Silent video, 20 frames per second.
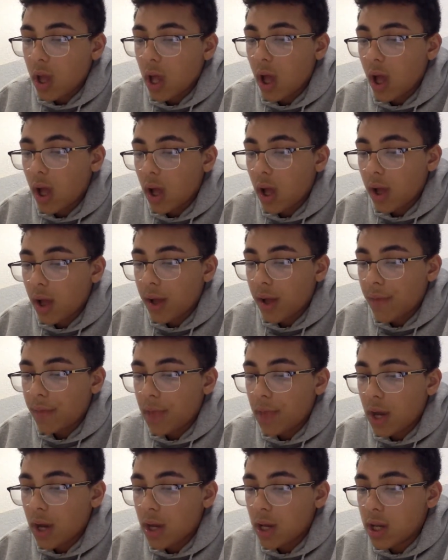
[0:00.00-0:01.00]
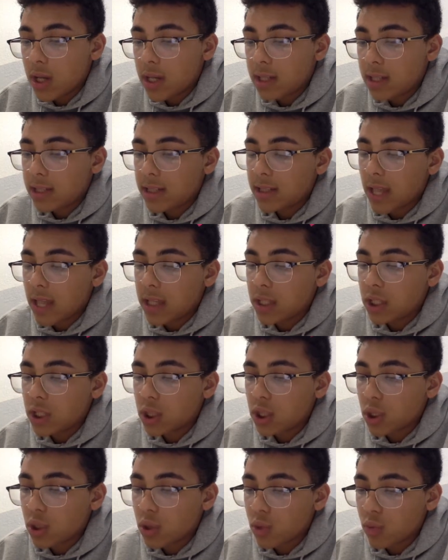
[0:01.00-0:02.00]
There is
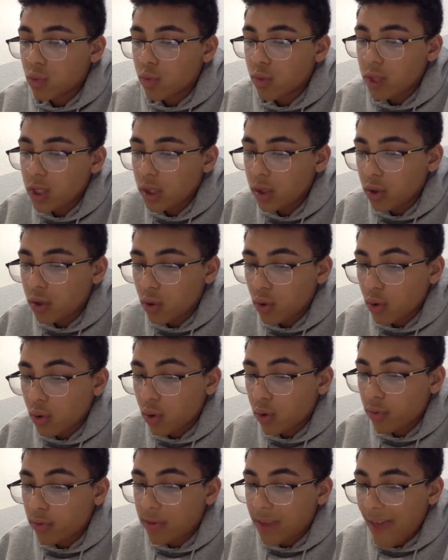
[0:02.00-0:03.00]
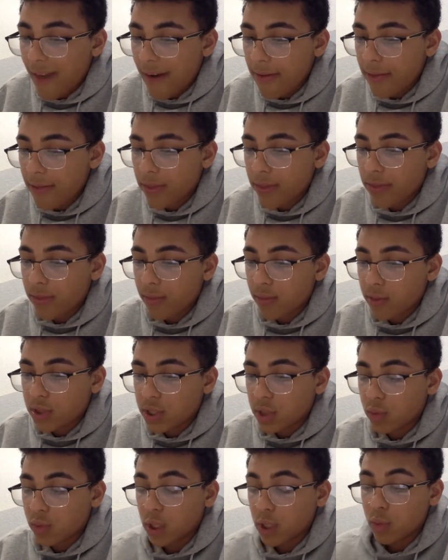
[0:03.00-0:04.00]
sensory neural deaf,
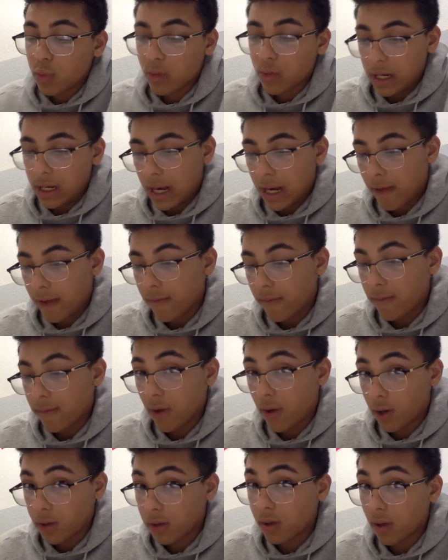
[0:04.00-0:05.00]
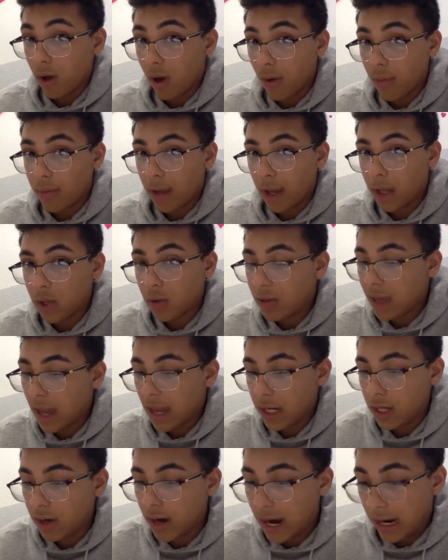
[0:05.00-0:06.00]
which is when you really fucked up. You
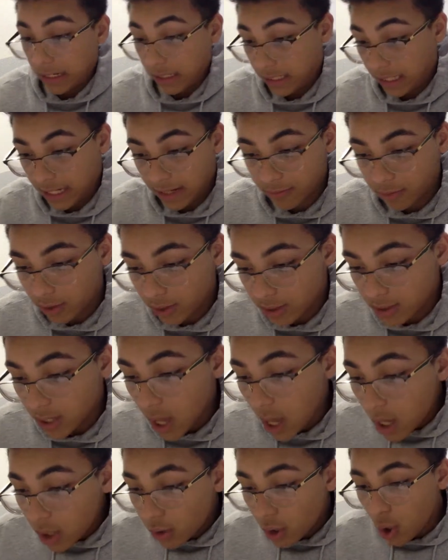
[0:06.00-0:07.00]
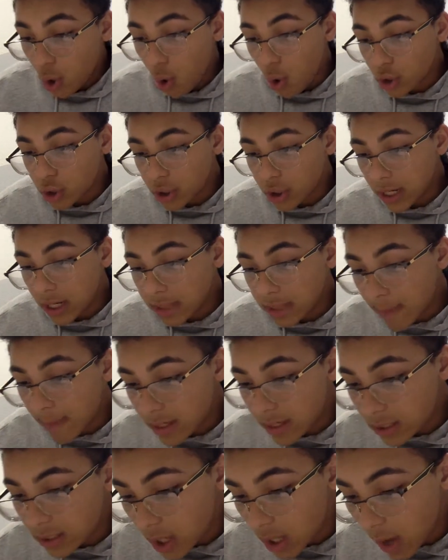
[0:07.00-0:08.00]
can't hear anything after this. The cochlea is
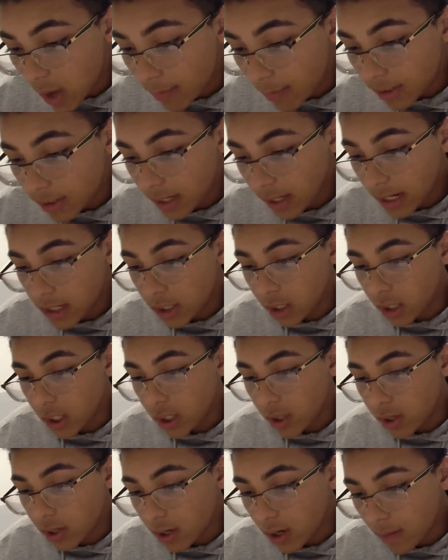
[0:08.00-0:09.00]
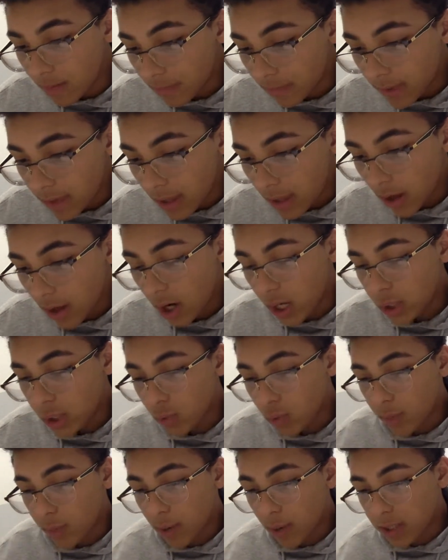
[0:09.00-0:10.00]
messed up, the inner ear, the
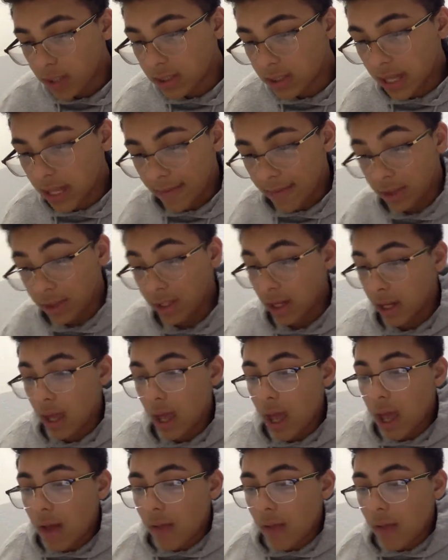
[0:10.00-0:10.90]
auditory processing, everything.